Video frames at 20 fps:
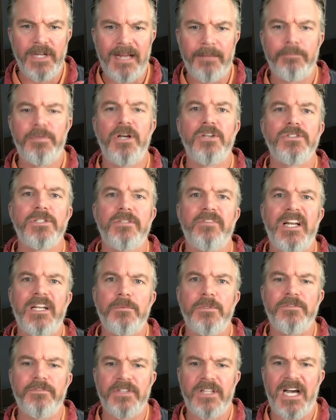and personal
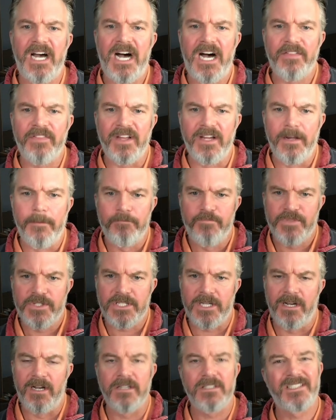development for the other
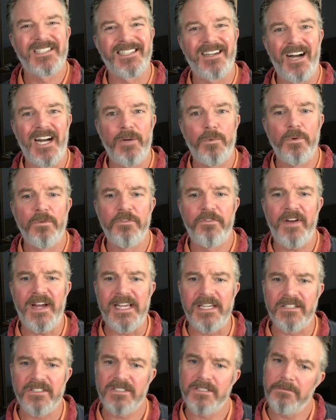tasks I will
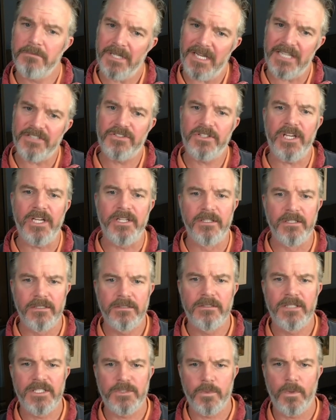face. Well, that's good.
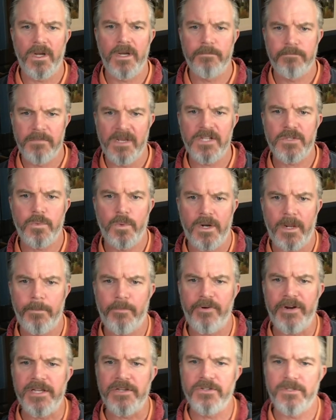That's what I
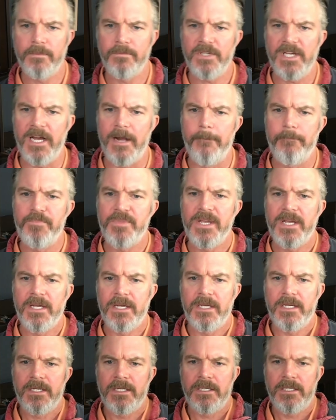preach. Yeah.
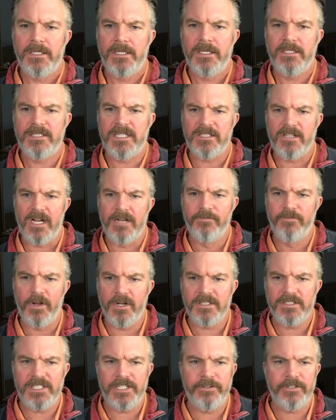He says, I'm
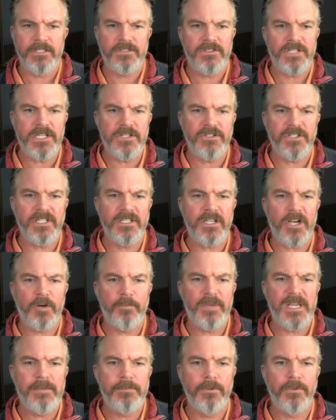volunteering, teaching young
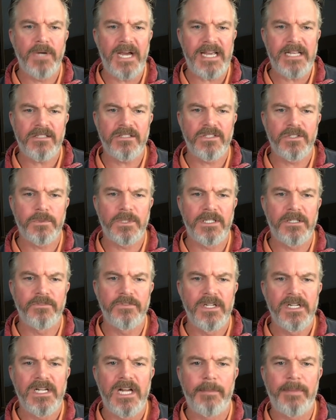people 8 to
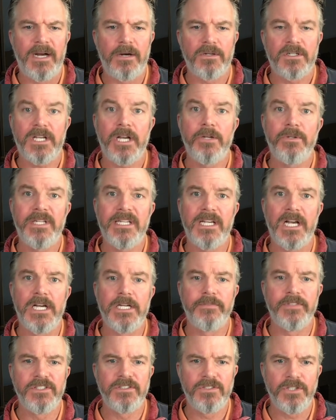12 about coding
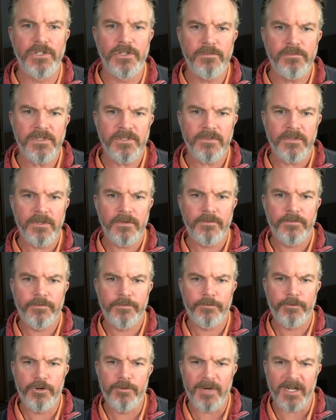over Zoom
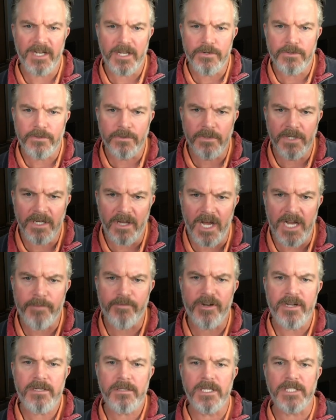through my local
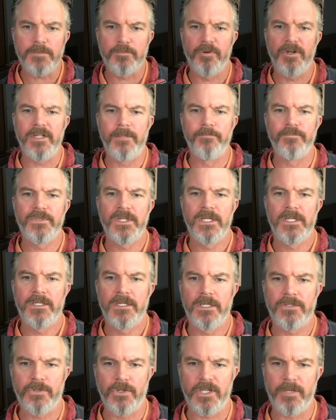library. That's brilliant.
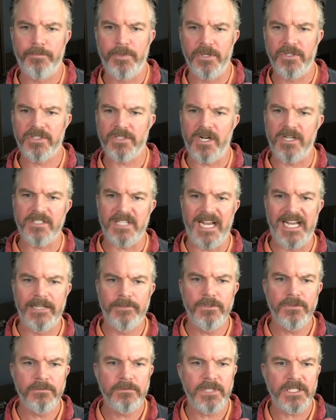I took computer science
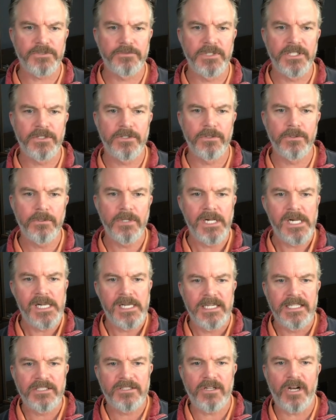A-level. That's really cool.
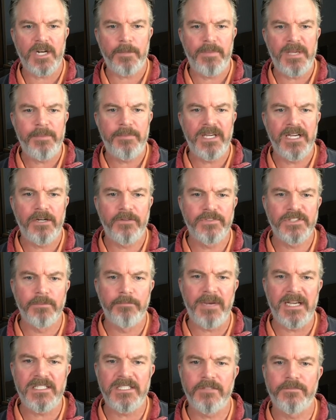He started a PPL for some
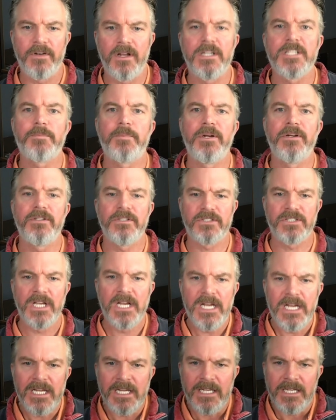basic flight experience.
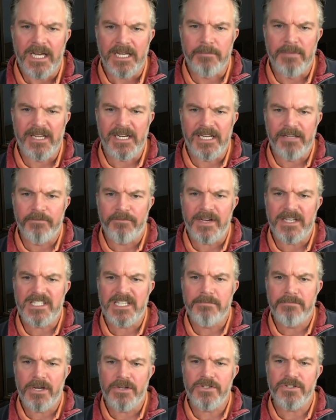Admittedly, I'm
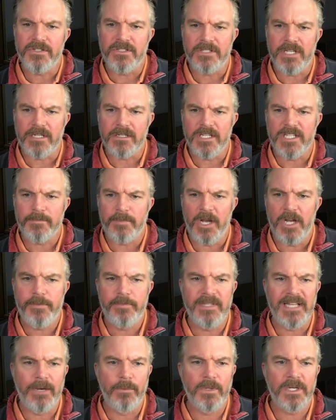facing motion sickness, but
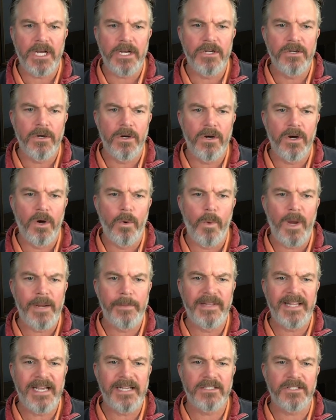hoping that will go away
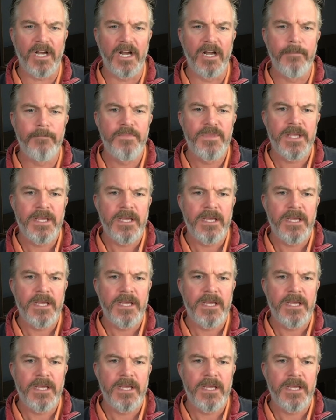with airtime.